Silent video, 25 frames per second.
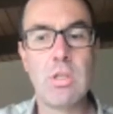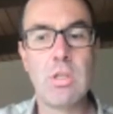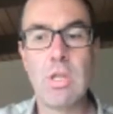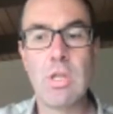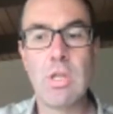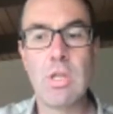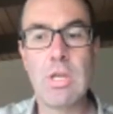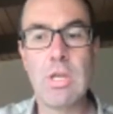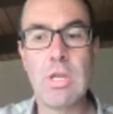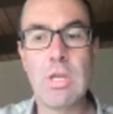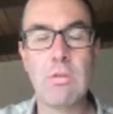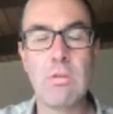
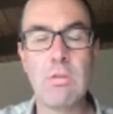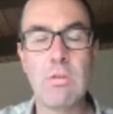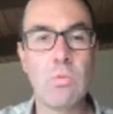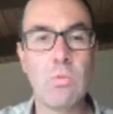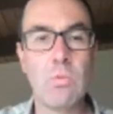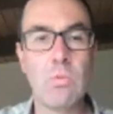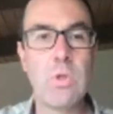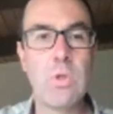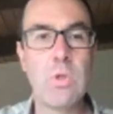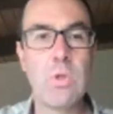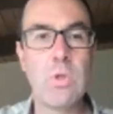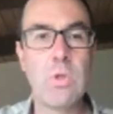And
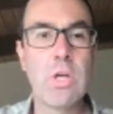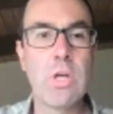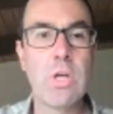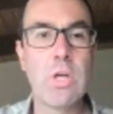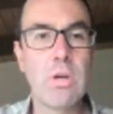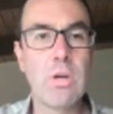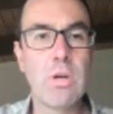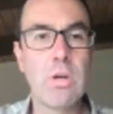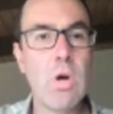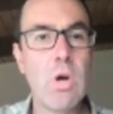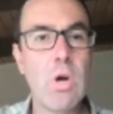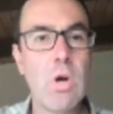we wanted to
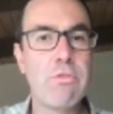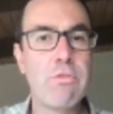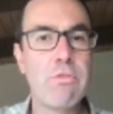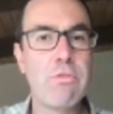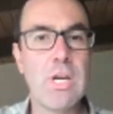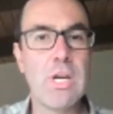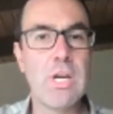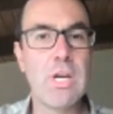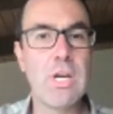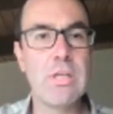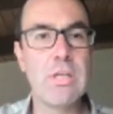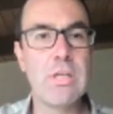
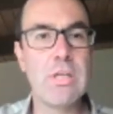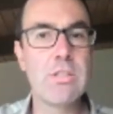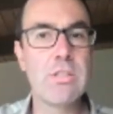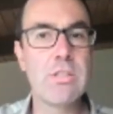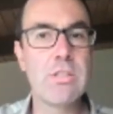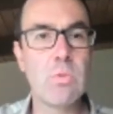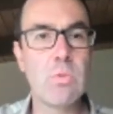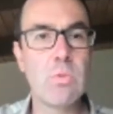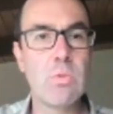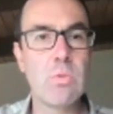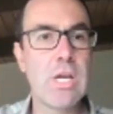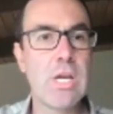quantify this, and
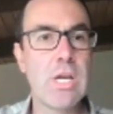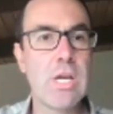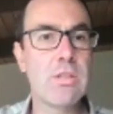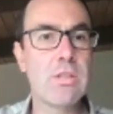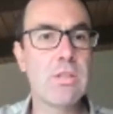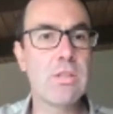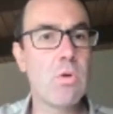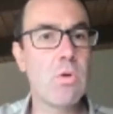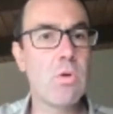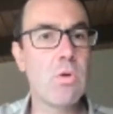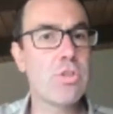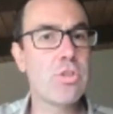we asked the
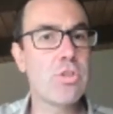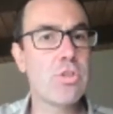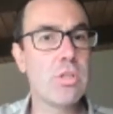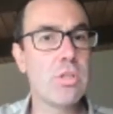question,